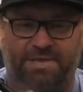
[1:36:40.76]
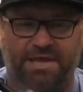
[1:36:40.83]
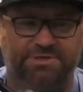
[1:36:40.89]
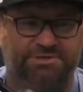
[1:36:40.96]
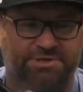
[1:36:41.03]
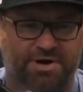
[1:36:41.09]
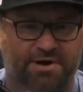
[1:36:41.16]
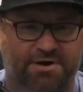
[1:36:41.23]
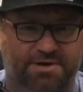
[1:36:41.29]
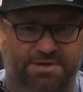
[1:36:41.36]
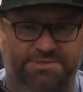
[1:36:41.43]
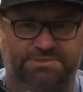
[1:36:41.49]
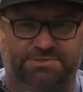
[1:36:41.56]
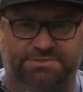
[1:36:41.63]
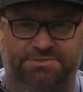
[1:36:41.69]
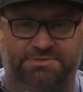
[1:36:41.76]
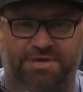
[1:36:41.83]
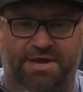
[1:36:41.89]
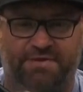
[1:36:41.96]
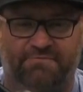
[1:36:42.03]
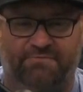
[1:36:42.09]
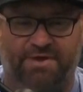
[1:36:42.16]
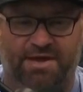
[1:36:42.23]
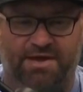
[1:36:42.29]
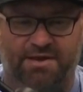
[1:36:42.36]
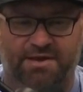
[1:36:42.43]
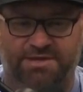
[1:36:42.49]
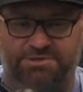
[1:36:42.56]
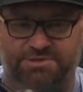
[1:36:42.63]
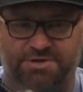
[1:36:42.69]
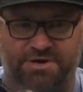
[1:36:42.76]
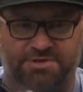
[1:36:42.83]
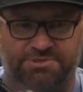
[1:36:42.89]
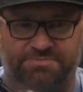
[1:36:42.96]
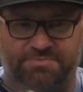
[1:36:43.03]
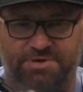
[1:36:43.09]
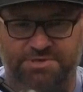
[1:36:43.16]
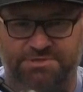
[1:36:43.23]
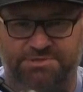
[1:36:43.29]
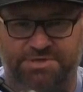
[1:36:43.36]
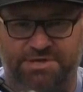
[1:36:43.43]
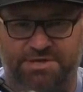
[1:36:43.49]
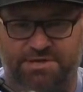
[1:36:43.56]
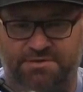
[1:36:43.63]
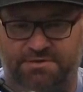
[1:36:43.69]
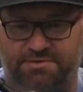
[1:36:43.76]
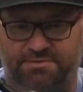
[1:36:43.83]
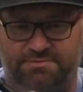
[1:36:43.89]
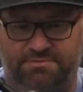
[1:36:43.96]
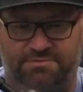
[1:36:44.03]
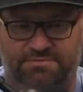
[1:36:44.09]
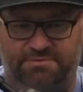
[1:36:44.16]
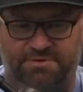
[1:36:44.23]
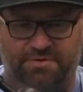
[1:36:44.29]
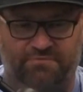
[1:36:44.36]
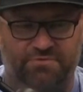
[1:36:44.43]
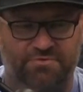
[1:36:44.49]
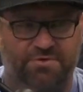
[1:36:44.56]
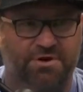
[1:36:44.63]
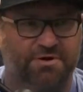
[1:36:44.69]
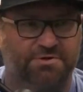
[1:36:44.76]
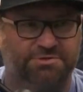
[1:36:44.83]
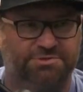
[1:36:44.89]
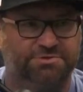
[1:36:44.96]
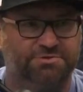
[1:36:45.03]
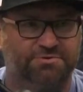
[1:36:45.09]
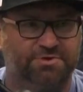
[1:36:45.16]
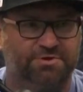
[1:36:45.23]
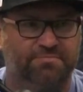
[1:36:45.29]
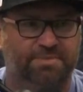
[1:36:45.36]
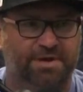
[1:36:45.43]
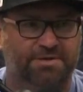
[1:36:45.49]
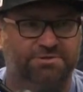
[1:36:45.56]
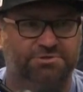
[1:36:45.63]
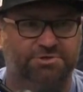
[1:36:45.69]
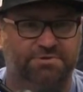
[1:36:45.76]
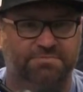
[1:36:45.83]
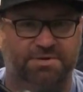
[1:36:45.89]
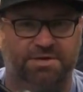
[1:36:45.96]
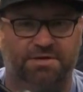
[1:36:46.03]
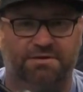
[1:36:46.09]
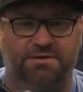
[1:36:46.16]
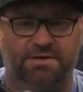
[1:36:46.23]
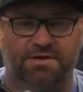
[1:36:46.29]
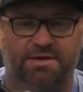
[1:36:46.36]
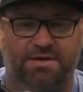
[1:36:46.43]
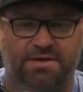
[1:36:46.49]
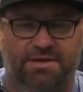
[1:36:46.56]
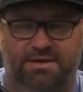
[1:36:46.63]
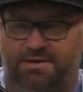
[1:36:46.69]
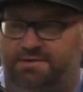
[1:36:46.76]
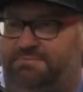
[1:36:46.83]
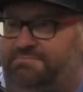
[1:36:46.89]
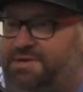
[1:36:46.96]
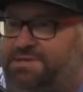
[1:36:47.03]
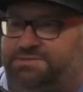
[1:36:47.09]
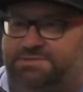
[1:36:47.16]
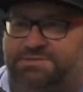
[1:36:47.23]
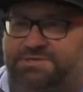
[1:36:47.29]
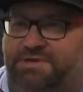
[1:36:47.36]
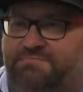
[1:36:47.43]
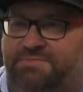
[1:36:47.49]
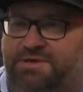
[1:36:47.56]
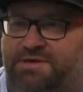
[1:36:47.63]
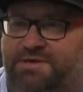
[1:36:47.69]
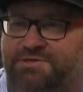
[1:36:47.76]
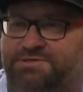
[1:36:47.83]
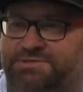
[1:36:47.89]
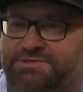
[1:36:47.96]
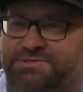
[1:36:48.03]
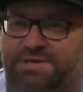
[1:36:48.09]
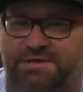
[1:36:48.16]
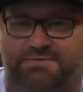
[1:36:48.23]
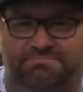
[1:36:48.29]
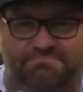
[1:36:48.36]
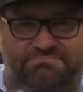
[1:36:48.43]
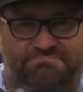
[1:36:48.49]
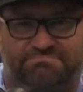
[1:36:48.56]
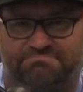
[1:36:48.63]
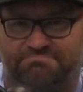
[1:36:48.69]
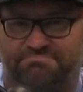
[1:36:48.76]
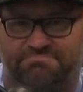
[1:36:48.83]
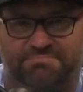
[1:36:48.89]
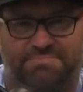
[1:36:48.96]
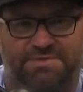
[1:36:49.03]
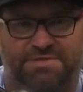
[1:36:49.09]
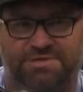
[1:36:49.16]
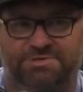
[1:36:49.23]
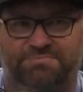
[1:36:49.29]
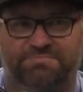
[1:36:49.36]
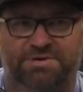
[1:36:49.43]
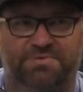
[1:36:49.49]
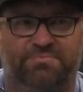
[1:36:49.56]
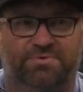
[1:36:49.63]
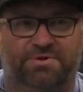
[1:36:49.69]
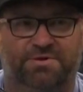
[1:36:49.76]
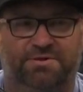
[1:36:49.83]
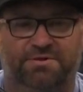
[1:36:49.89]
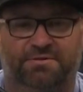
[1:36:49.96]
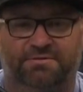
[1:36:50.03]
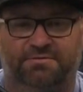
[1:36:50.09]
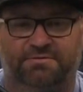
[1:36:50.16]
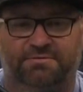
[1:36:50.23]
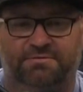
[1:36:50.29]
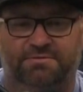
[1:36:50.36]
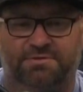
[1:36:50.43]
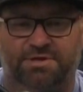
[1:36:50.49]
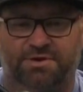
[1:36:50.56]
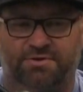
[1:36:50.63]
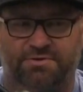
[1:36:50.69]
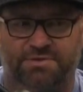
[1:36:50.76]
H&R does. I've had H&R springs on a few cars too. They're made in Germany. It's the same thing. It's just like these people, a